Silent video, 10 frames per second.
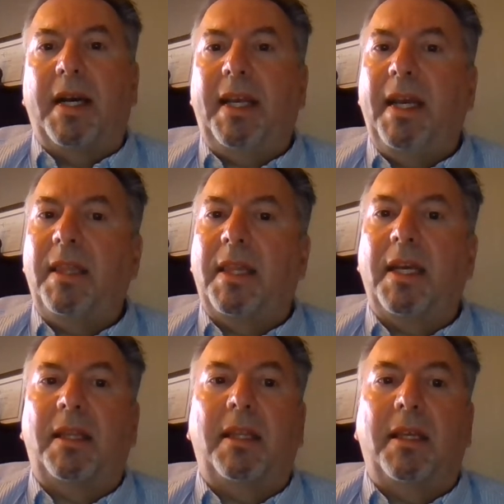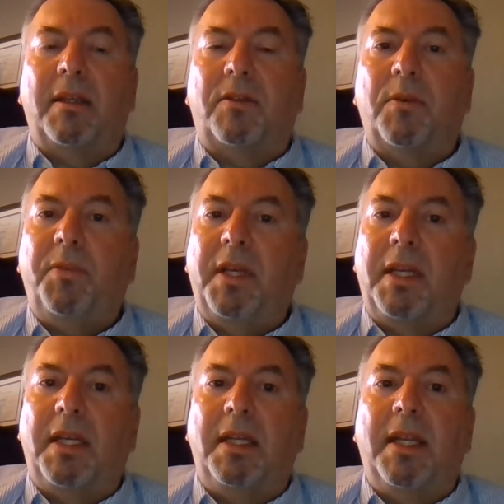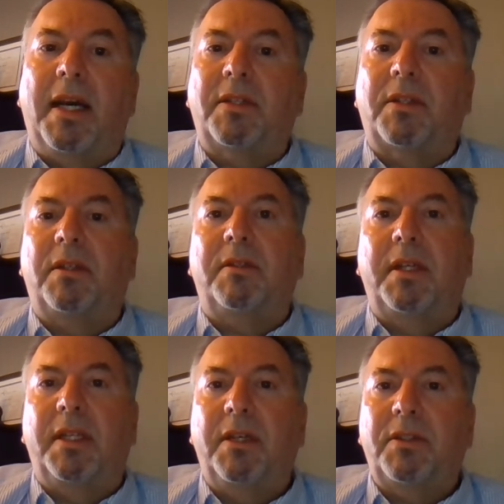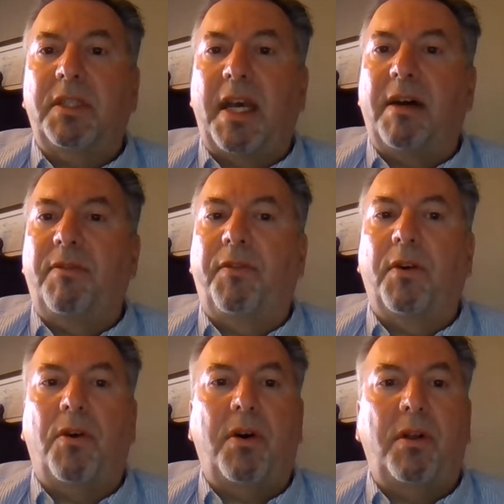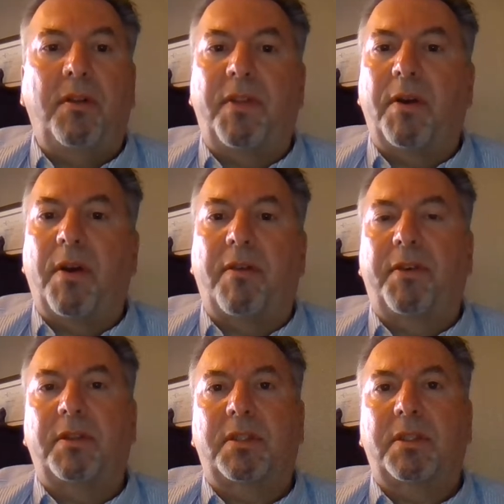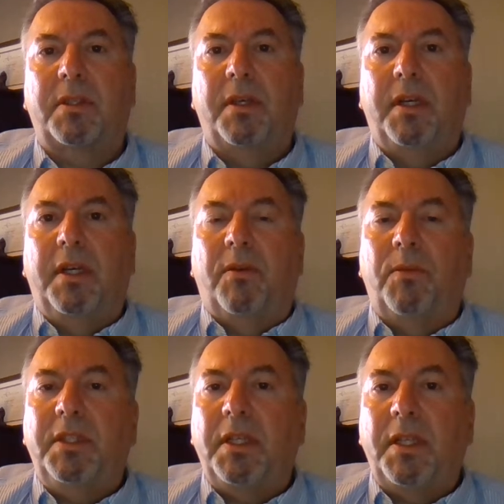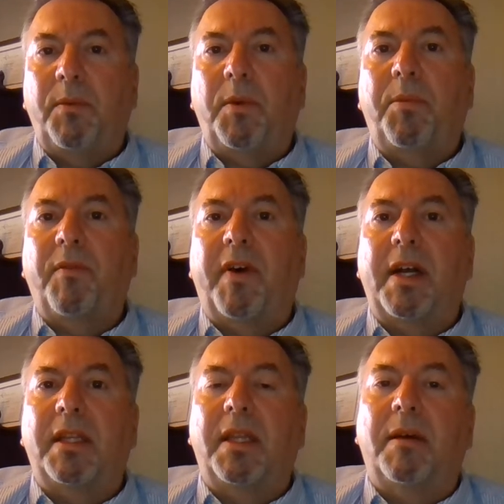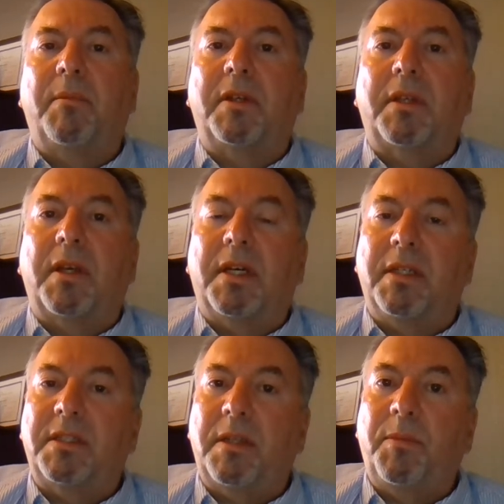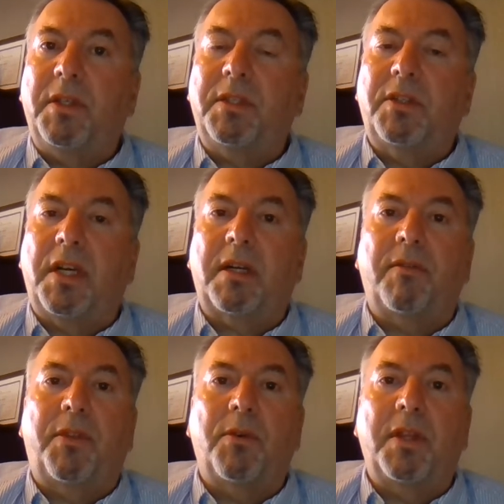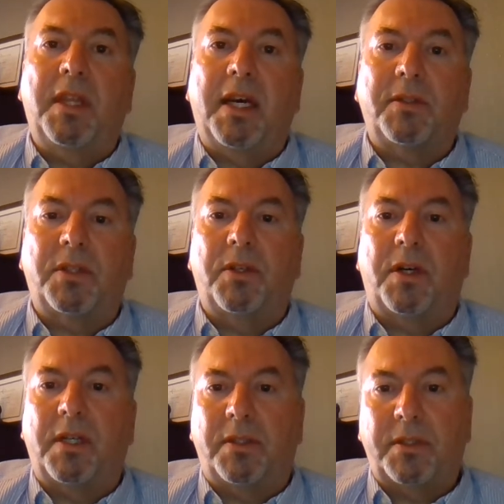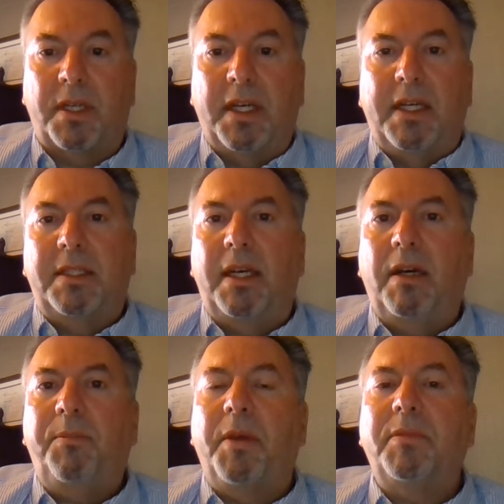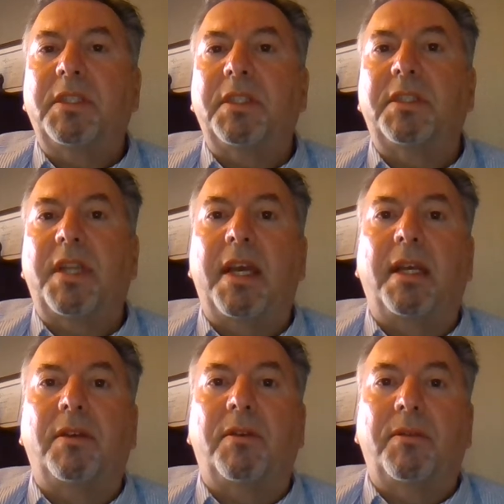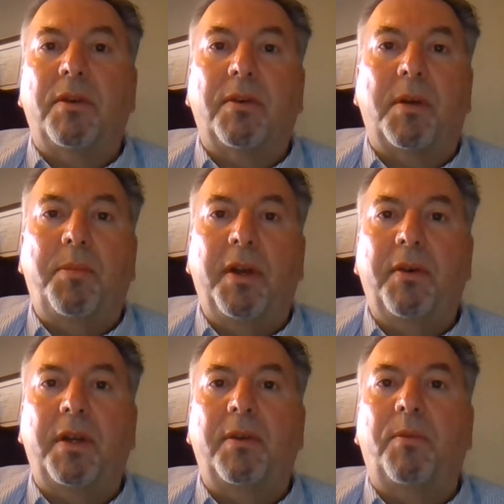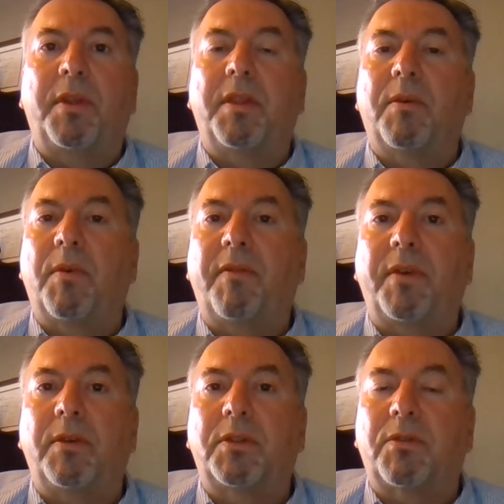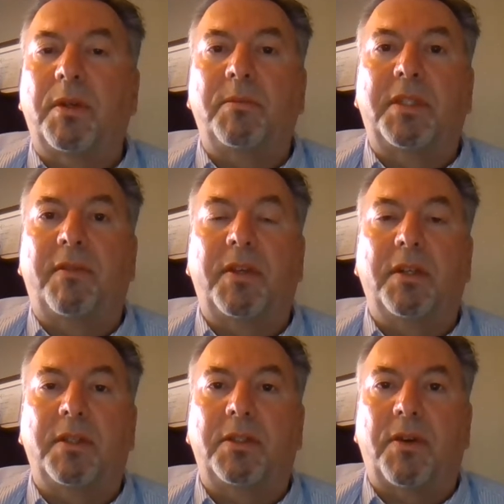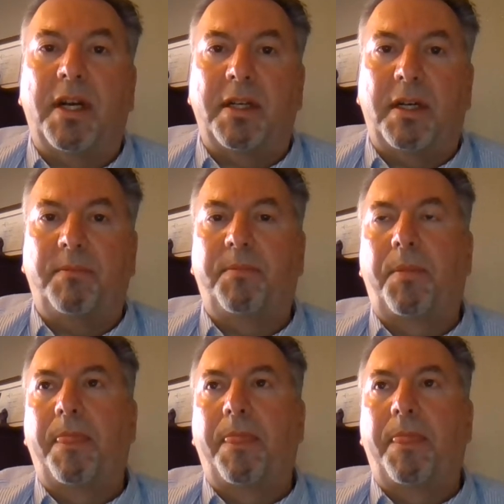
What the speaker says: I can't thank the NECAAAE National and their staff for all of their efforts. Recently, we provided them a stimulus check of $30,000 to help them sustain during a period when their revenue streams have nearly dried up,